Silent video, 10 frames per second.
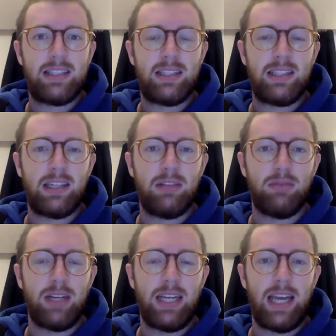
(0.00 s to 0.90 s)
can
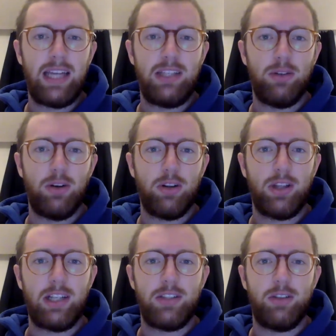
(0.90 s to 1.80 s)
really aid your
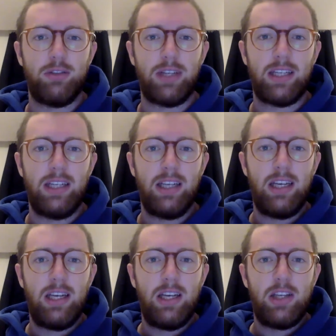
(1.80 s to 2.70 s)
online tutoring.
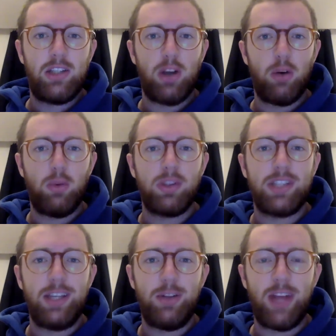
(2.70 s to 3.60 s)
So we'll
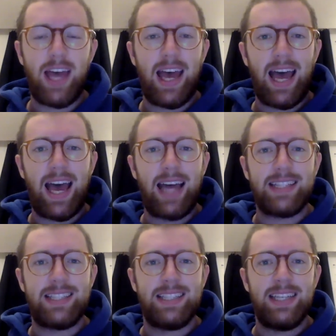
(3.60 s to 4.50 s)
see you there
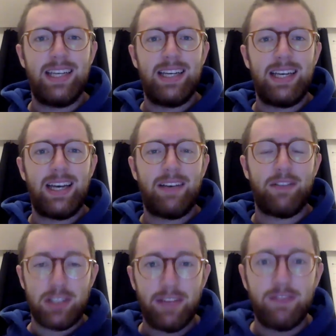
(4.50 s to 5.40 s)
for a
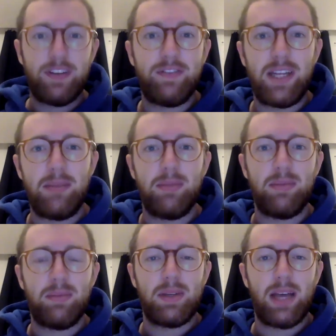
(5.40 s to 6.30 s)
7:15
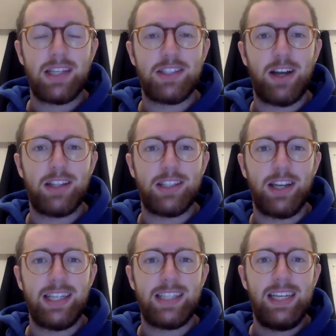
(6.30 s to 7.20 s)
start
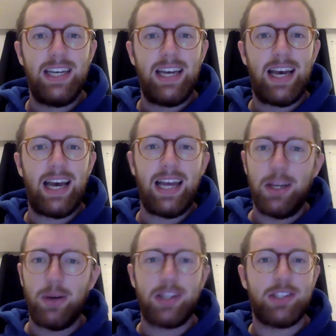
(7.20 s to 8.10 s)
tonight. Any
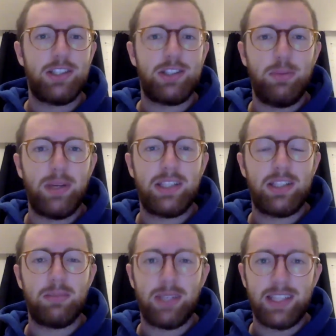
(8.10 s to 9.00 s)
questions, do
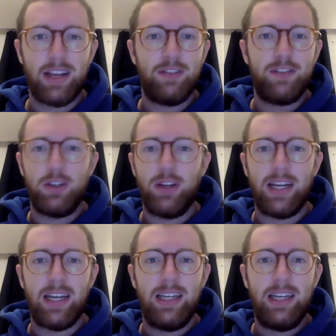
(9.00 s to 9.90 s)
message myself,
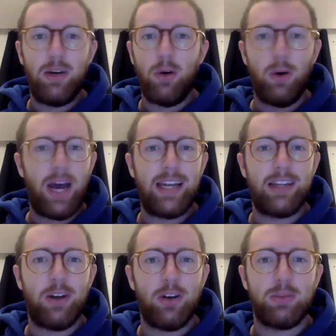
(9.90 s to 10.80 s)
Julia, or
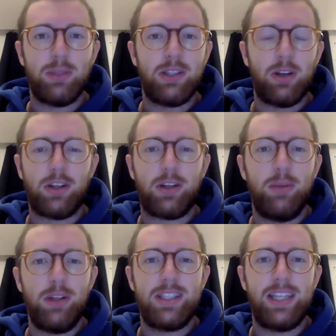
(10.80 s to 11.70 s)
Helen Osmond on the
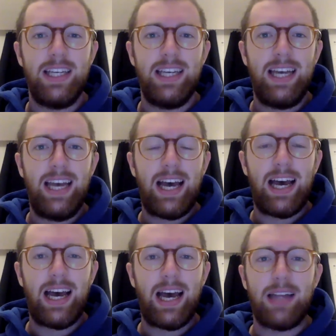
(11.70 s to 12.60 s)
community,
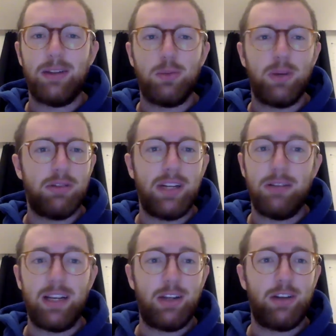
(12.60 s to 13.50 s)
and we're really,
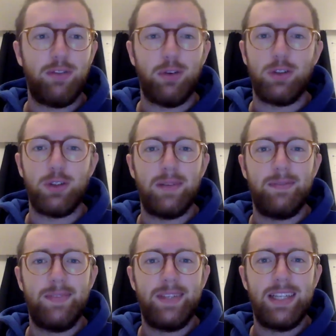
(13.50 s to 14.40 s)
really looking forward to it.
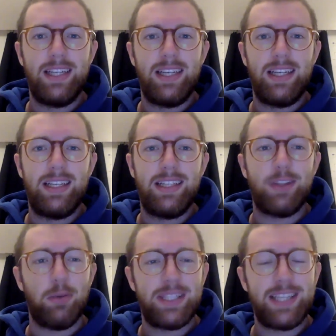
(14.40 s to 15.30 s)

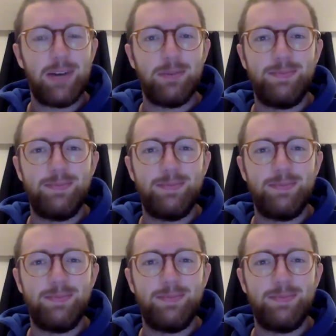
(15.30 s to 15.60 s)
Don't miss out.